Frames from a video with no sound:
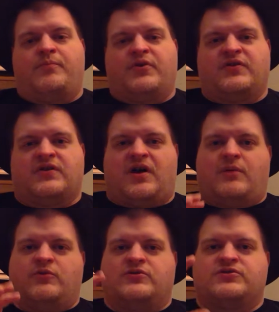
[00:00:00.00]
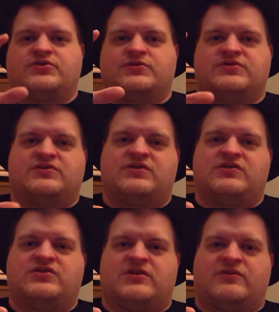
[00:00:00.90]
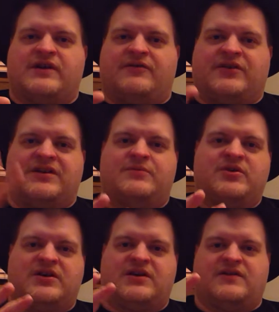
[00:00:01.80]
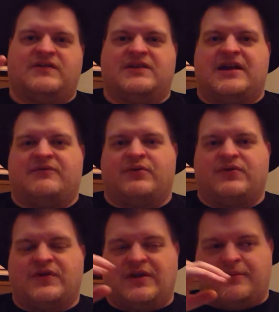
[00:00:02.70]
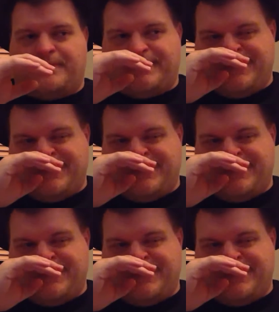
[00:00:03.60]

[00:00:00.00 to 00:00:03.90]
But the Kamen Rider shows generally have a gimmick and then they have a theme.